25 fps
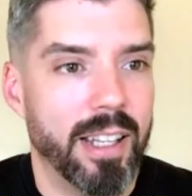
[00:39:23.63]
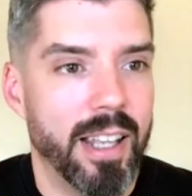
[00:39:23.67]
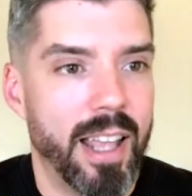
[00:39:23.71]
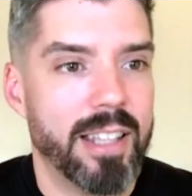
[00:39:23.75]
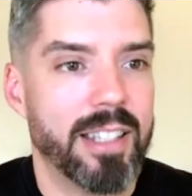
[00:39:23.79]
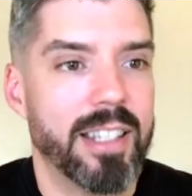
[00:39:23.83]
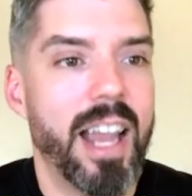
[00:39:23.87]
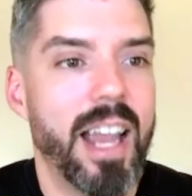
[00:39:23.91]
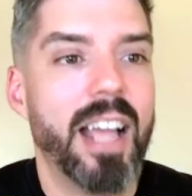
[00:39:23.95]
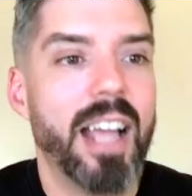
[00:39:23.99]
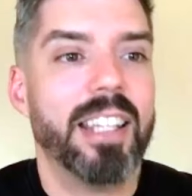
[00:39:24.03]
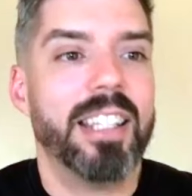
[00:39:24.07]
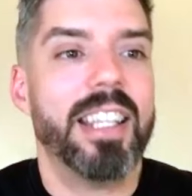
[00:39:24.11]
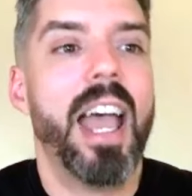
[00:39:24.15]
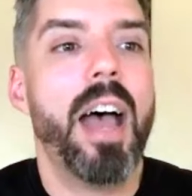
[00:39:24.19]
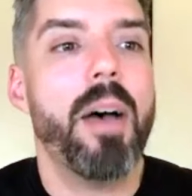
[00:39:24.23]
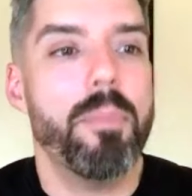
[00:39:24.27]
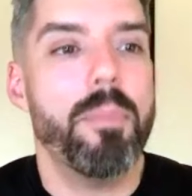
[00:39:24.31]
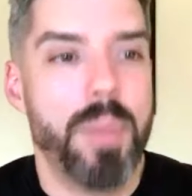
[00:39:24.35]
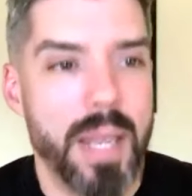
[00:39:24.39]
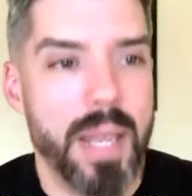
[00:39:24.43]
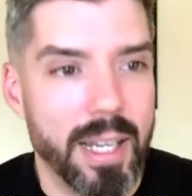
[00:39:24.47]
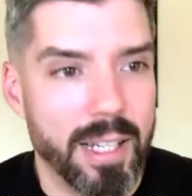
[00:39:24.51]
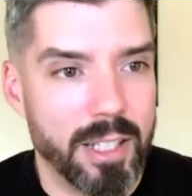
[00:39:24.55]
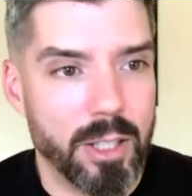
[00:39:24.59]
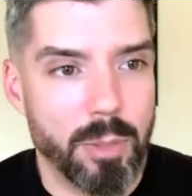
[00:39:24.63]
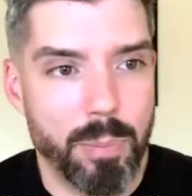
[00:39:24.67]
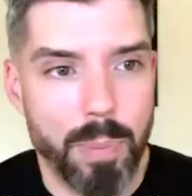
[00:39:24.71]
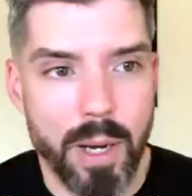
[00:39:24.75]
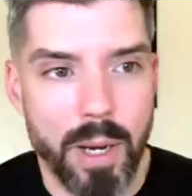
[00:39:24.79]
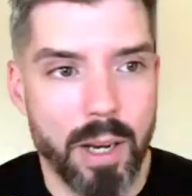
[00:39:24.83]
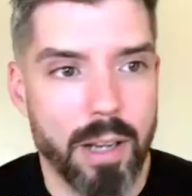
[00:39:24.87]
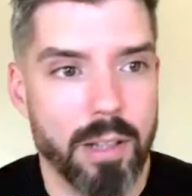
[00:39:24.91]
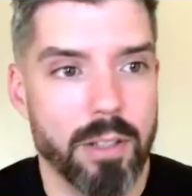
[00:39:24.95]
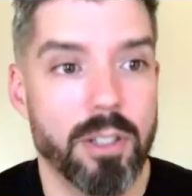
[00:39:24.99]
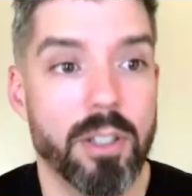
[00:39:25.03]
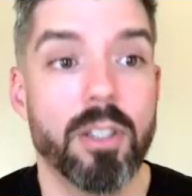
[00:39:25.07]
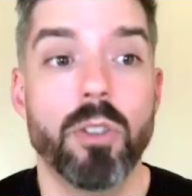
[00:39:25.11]
Has not yet been
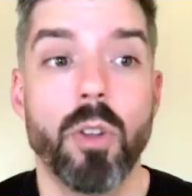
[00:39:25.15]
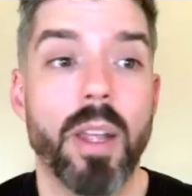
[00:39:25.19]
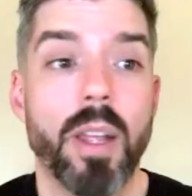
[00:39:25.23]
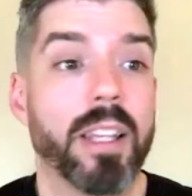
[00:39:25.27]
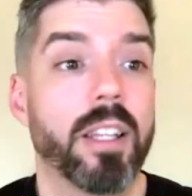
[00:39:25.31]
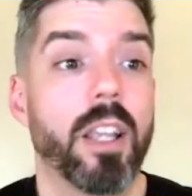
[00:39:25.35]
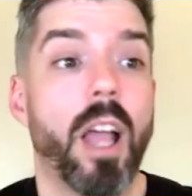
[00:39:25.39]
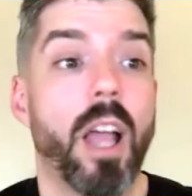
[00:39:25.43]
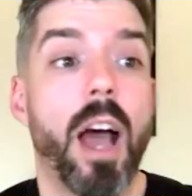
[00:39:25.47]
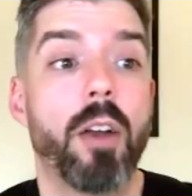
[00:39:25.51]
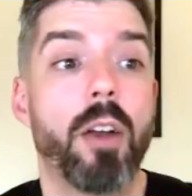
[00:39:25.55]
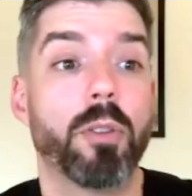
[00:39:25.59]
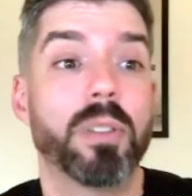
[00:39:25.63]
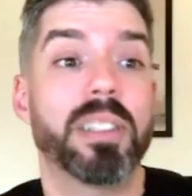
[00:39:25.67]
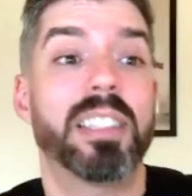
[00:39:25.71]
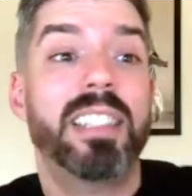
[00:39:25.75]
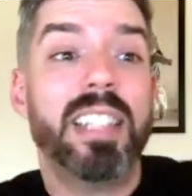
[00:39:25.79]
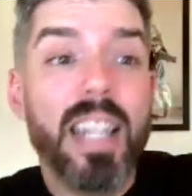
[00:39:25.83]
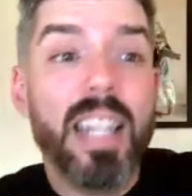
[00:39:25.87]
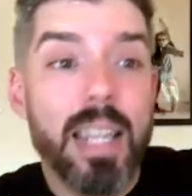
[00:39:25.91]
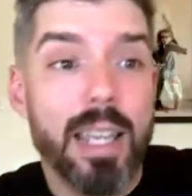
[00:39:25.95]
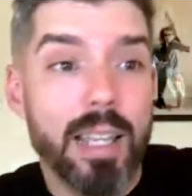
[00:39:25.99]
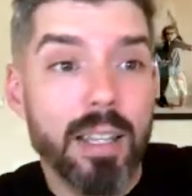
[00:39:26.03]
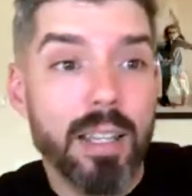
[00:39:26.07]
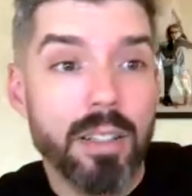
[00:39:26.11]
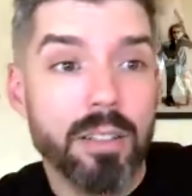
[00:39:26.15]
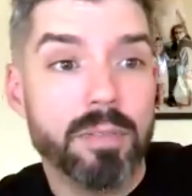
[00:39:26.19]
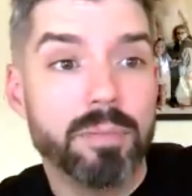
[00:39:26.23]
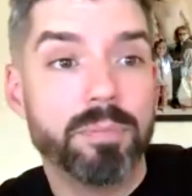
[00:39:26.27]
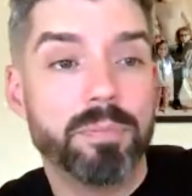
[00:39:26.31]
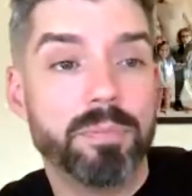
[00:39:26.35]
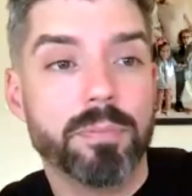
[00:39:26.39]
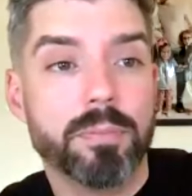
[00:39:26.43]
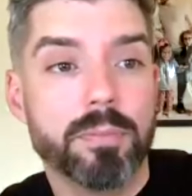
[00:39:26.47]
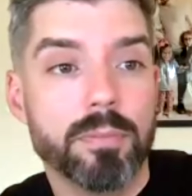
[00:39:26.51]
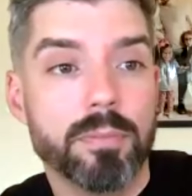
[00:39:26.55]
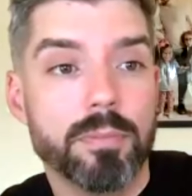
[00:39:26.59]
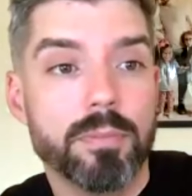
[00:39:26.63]
experienced. So like, I don't see it,
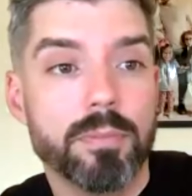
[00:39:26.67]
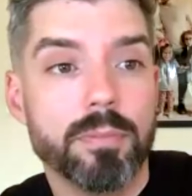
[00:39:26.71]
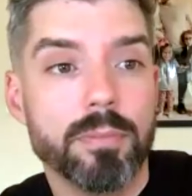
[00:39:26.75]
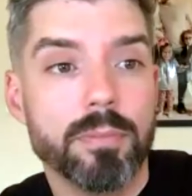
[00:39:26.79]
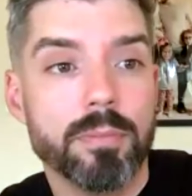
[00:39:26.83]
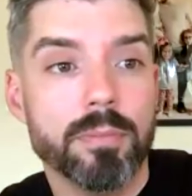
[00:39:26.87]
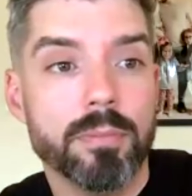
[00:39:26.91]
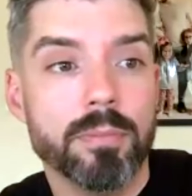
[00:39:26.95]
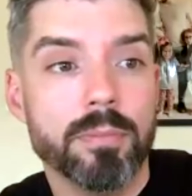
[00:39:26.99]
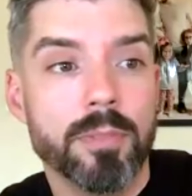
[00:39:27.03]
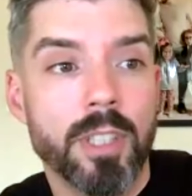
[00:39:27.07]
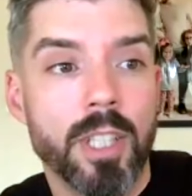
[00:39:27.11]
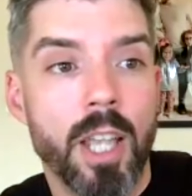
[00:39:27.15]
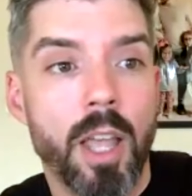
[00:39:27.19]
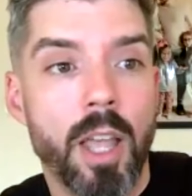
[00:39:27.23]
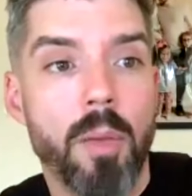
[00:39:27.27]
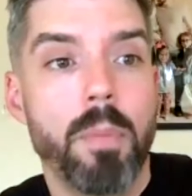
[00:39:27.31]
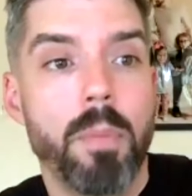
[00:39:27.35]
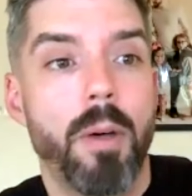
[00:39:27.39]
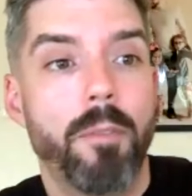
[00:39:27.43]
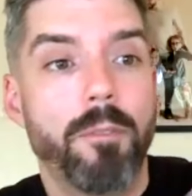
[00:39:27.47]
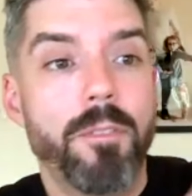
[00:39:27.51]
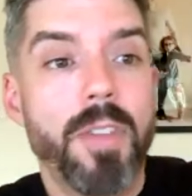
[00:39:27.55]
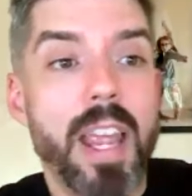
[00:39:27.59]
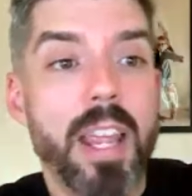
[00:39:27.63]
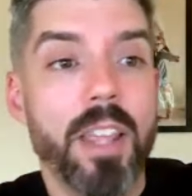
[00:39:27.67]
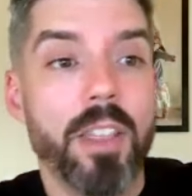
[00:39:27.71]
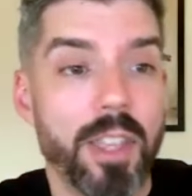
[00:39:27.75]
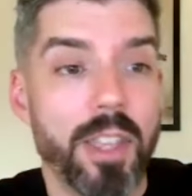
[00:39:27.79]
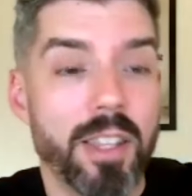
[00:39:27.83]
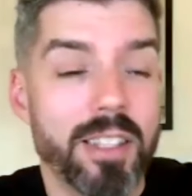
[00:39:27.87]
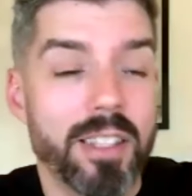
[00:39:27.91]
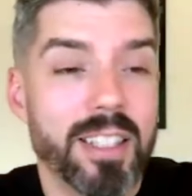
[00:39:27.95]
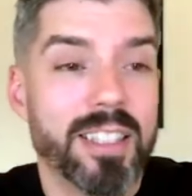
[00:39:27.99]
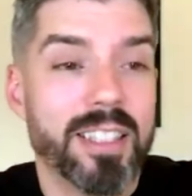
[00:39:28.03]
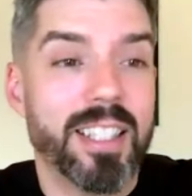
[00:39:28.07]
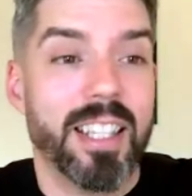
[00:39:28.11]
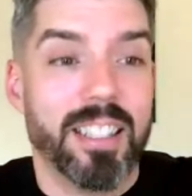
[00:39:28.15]
but faith
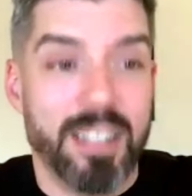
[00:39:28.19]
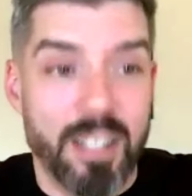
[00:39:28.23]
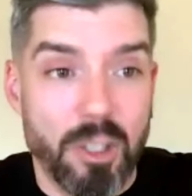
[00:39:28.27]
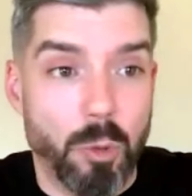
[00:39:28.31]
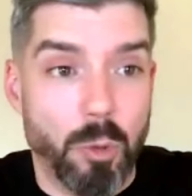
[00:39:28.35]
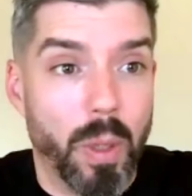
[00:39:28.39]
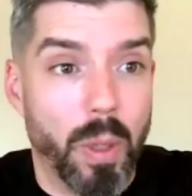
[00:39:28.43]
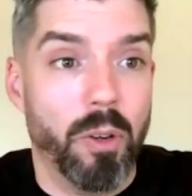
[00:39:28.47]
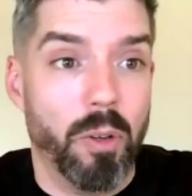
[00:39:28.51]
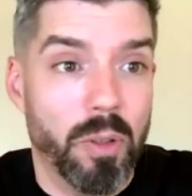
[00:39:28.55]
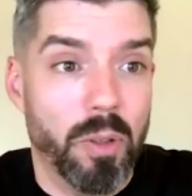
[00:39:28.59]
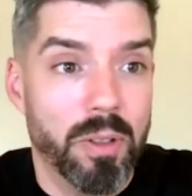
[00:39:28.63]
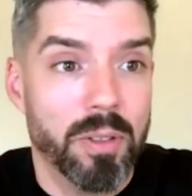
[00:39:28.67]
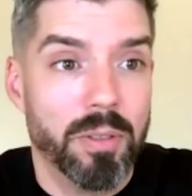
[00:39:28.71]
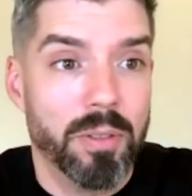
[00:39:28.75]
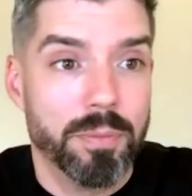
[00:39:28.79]
says it's real.